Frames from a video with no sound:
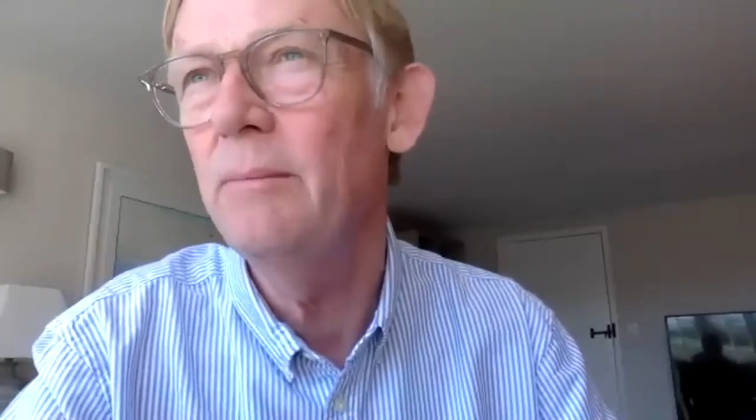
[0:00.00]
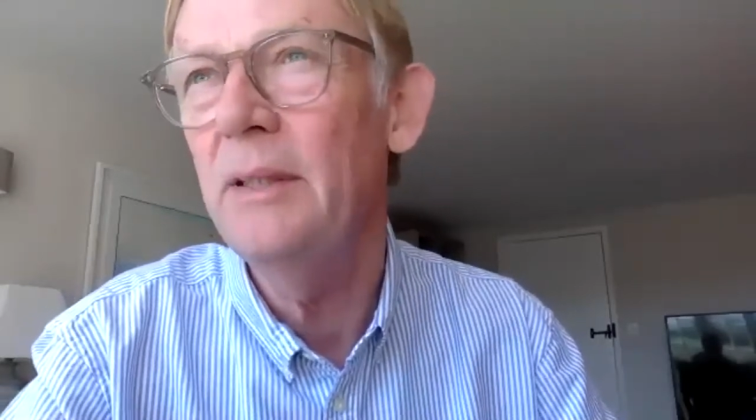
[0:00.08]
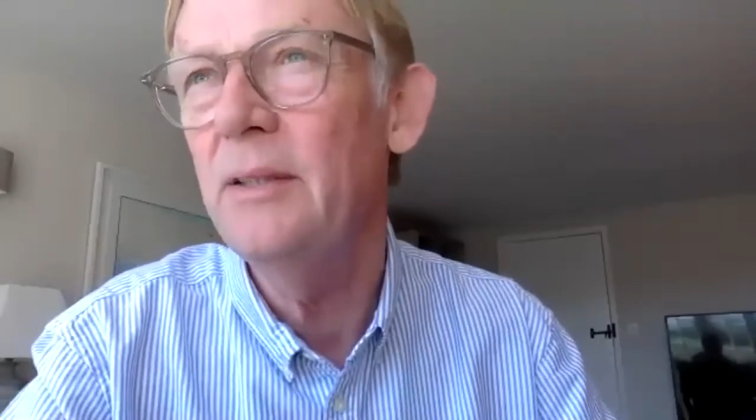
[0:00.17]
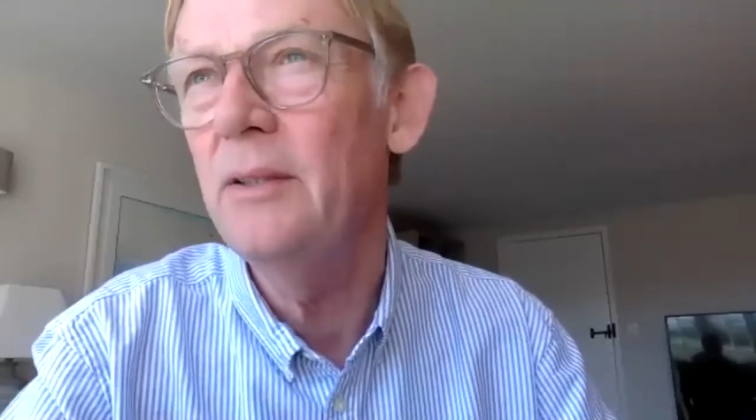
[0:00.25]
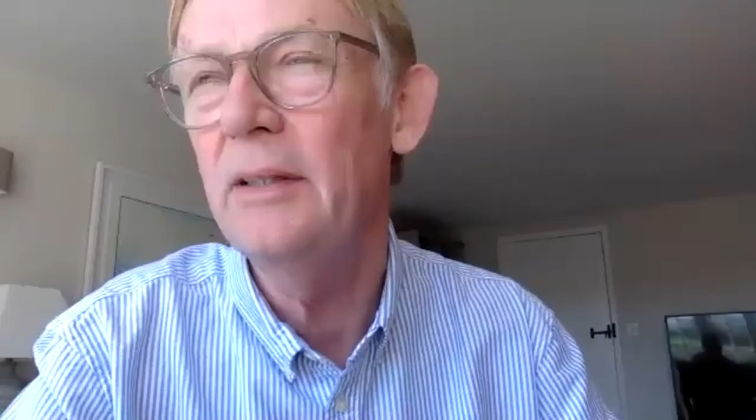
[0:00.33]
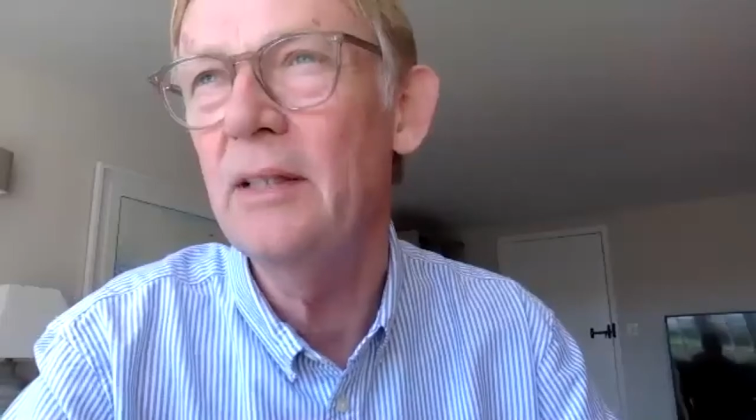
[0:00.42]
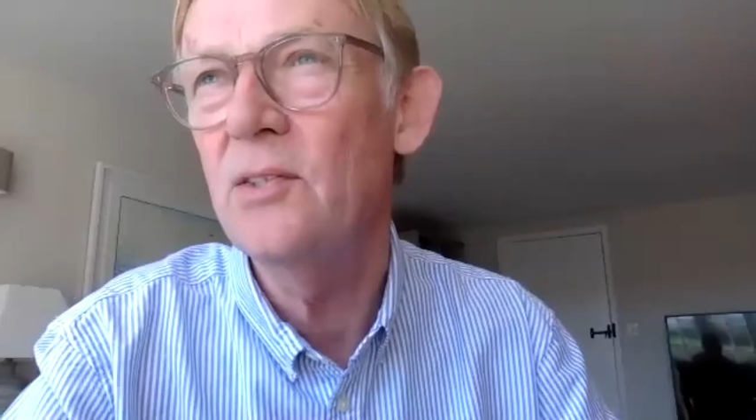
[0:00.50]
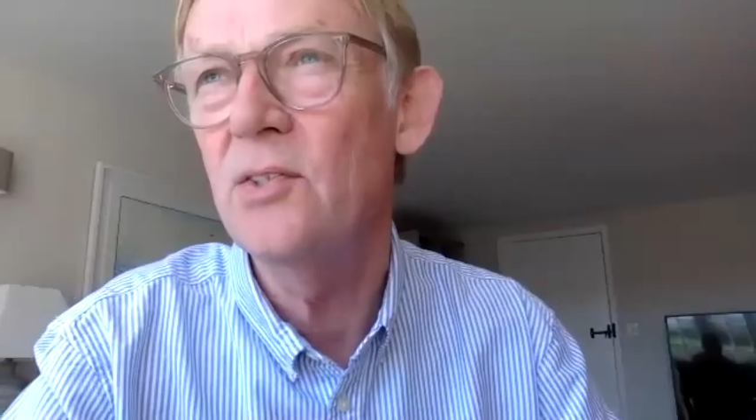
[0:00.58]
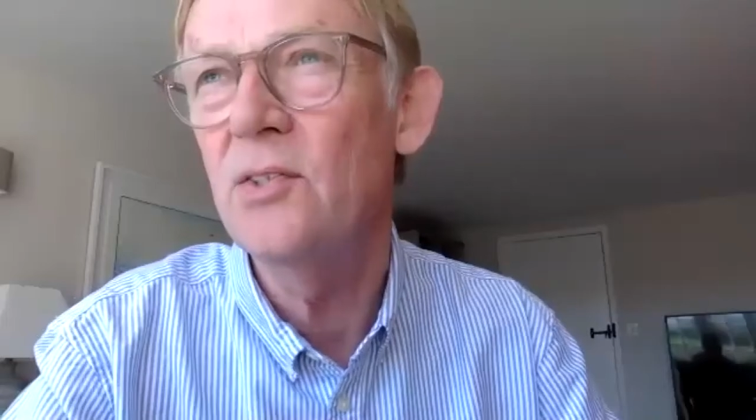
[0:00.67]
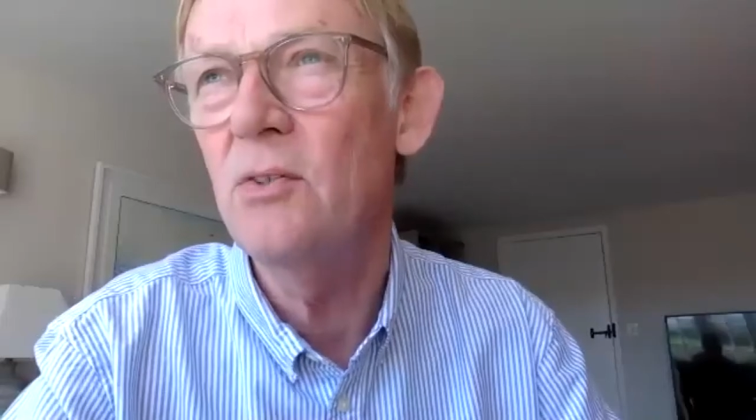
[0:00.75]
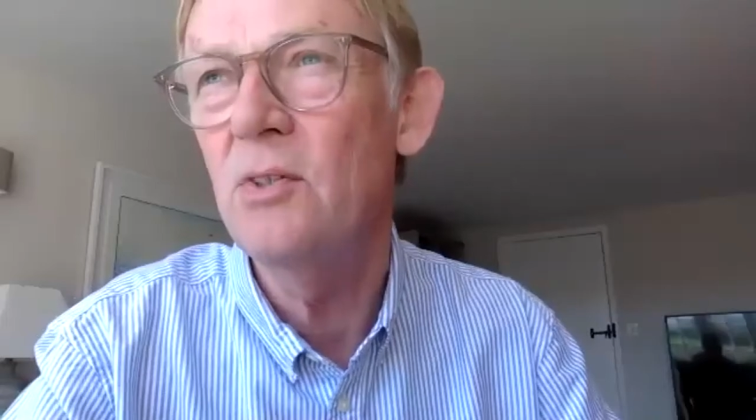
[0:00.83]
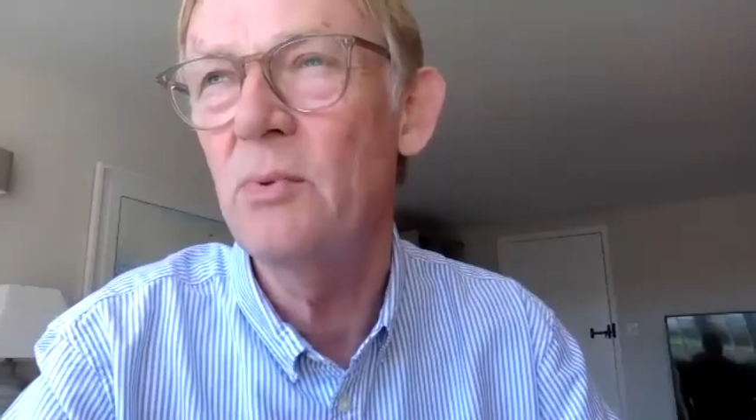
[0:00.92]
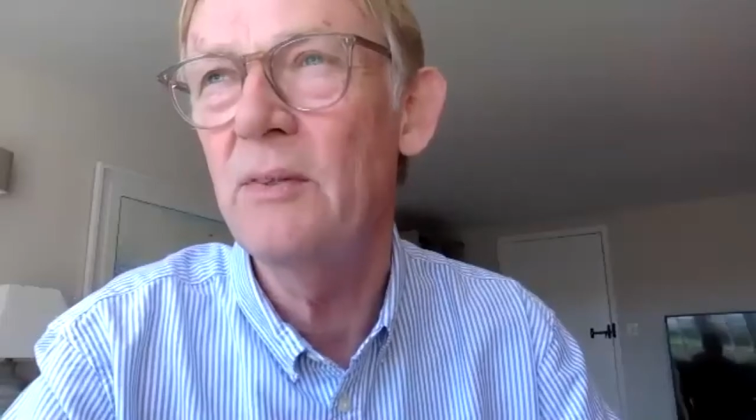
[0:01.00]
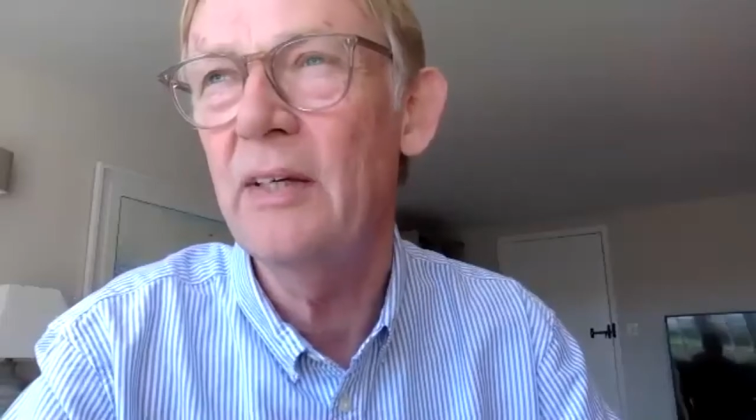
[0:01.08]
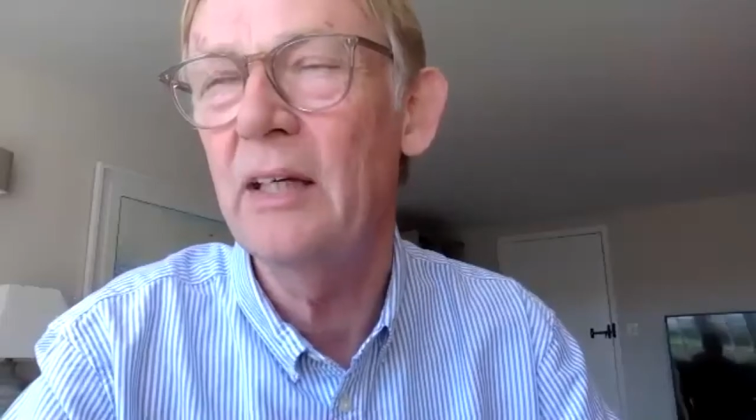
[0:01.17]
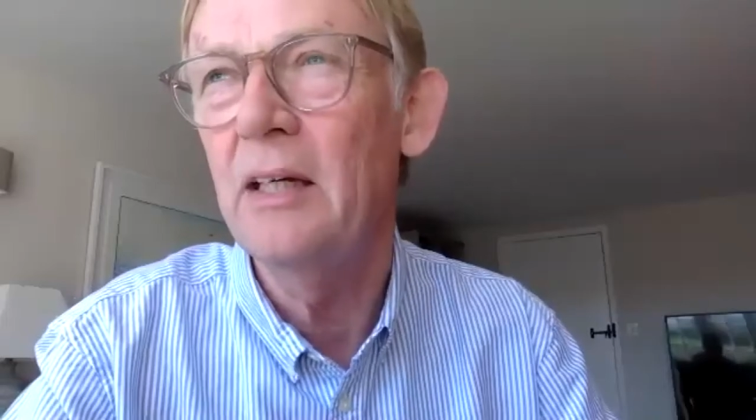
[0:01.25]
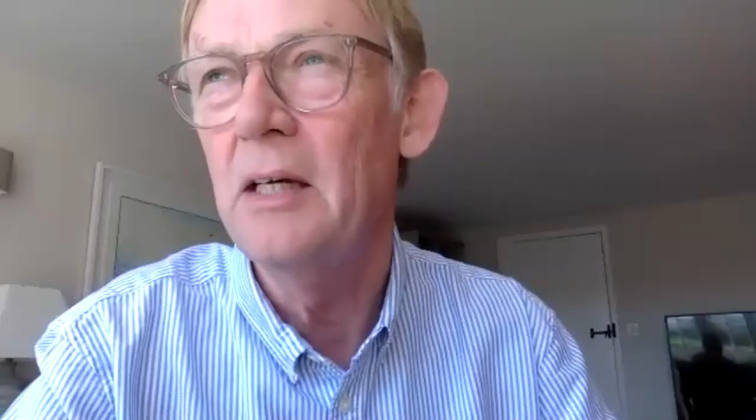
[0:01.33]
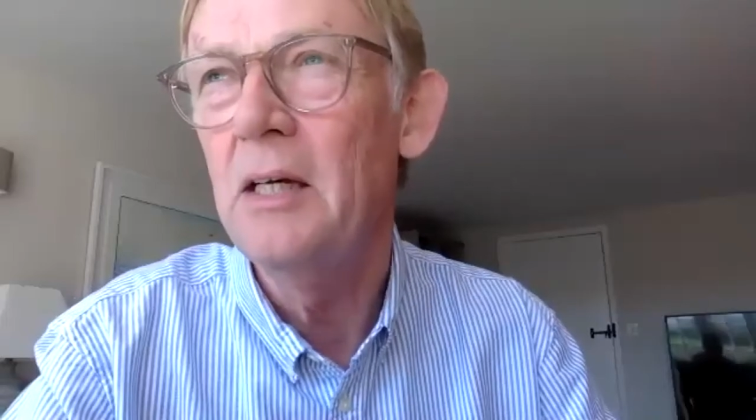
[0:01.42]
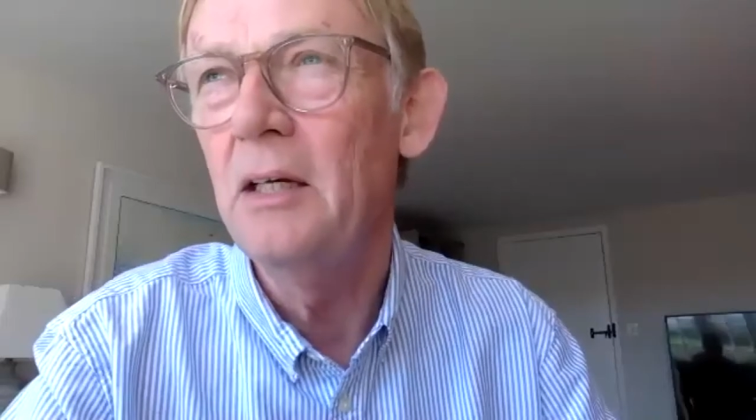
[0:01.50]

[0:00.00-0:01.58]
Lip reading: be doing this as soon as we think,